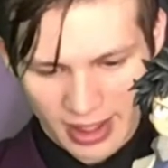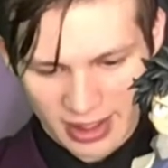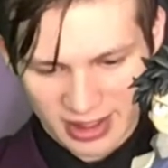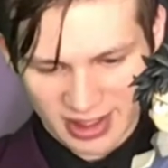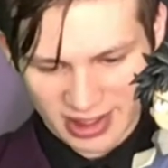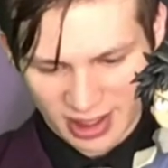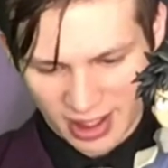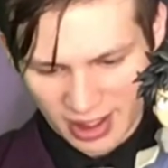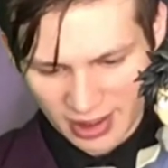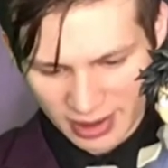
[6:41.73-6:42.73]
says, huh?
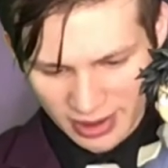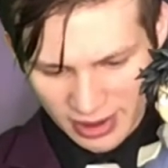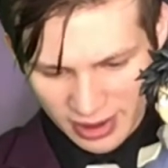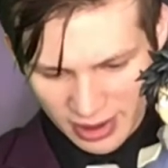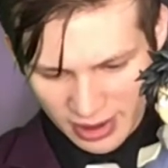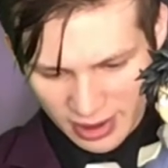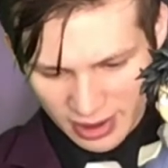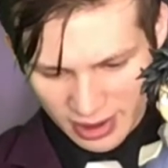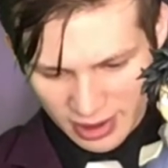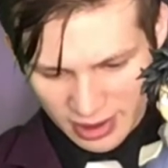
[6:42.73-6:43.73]

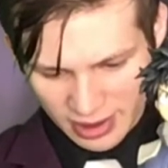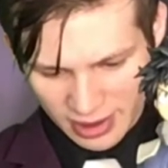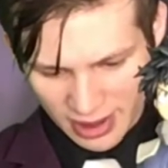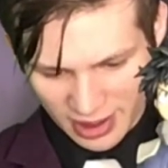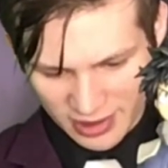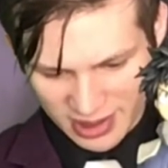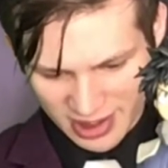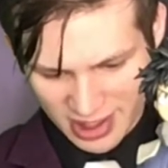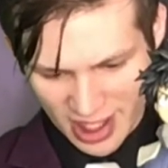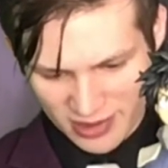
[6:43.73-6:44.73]
Deku says,
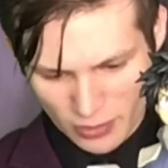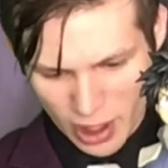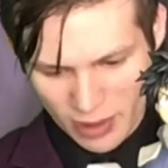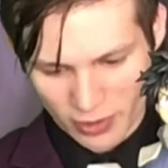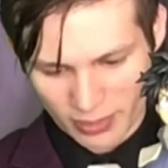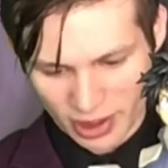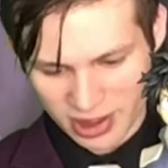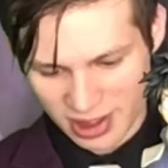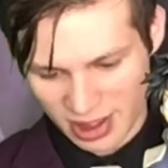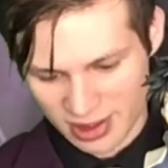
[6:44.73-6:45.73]
that's right, with a bunch of
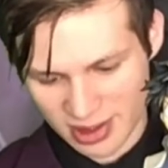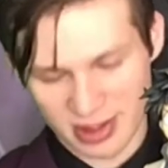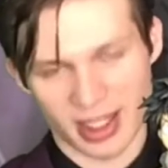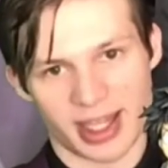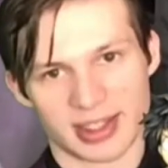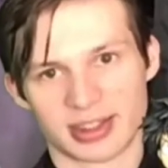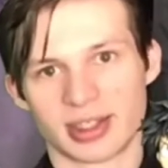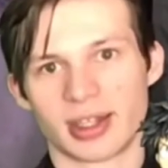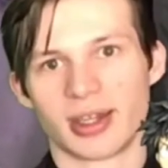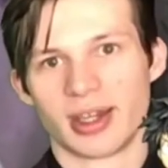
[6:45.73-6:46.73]
tears in his eyes.
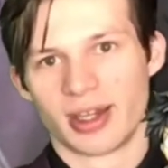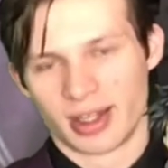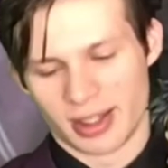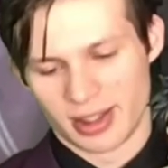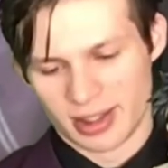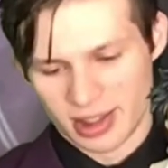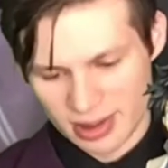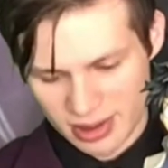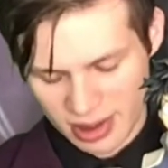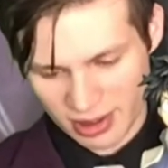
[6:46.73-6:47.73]

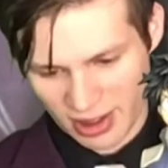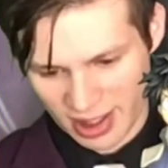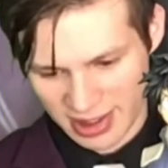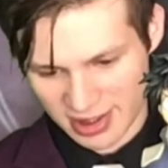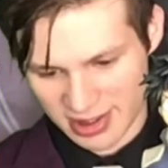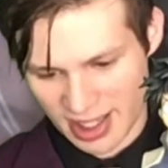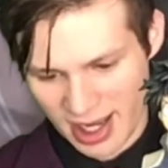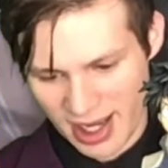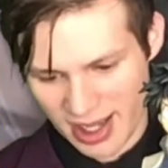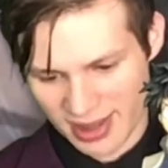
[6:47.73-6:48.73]
Shigaraki says,
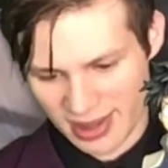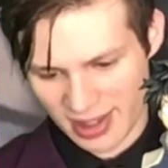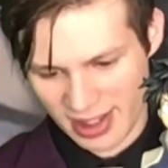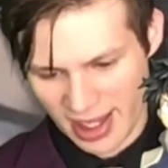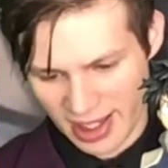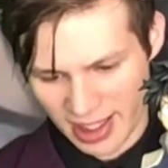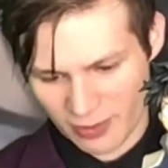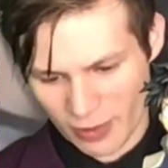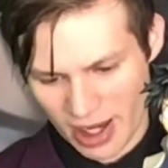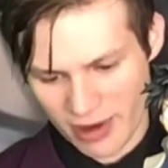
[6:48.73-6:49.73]
I see. I get
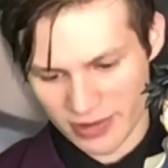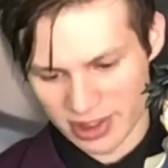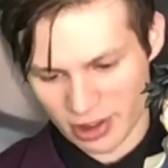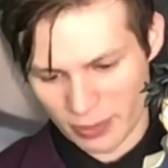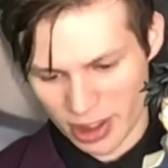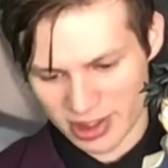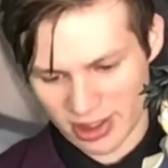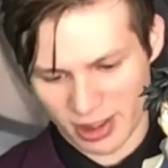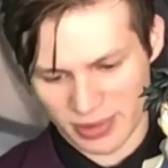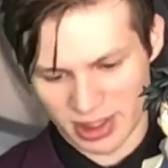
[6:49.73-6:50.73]
why I was all busted up
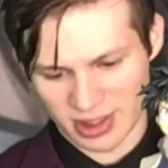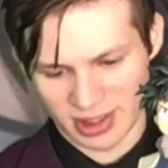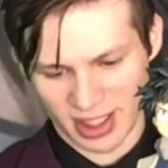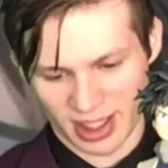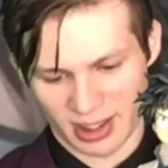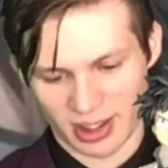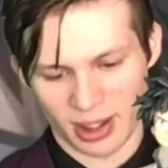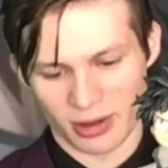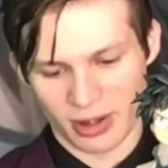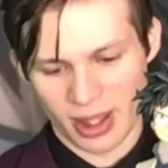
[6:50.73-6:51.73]
just a second ago.
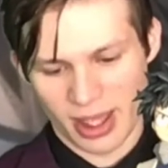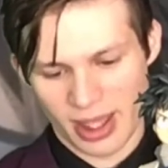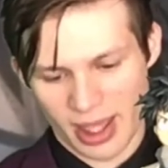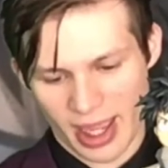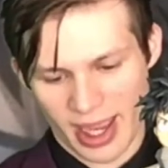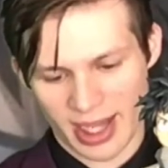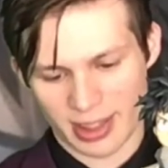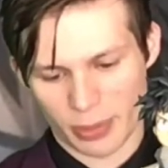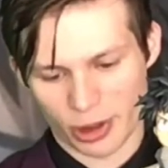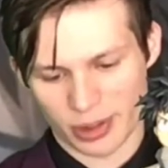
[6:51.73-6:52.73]
I had to
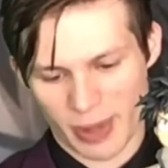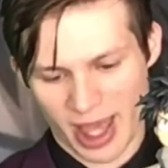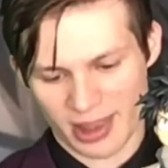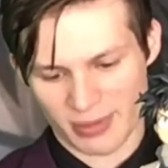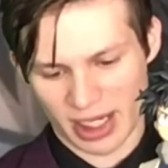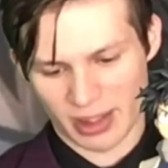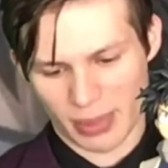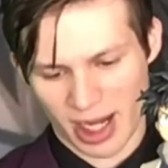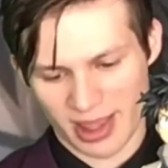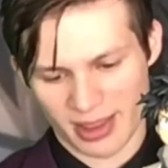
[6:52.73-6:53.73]
push past my
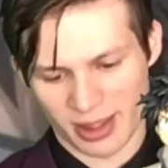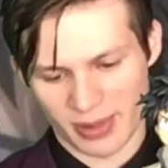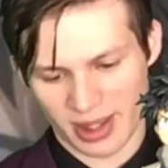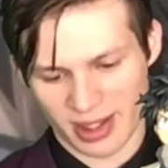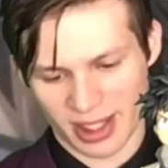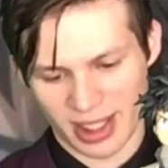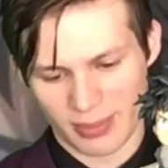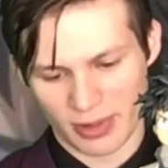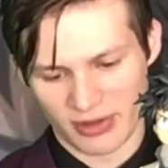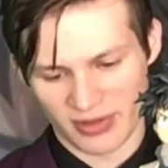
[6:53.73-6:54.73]
body's limits to keep
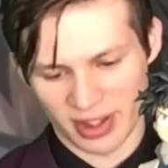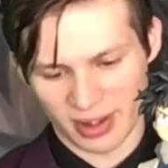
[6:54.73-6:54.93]
moving.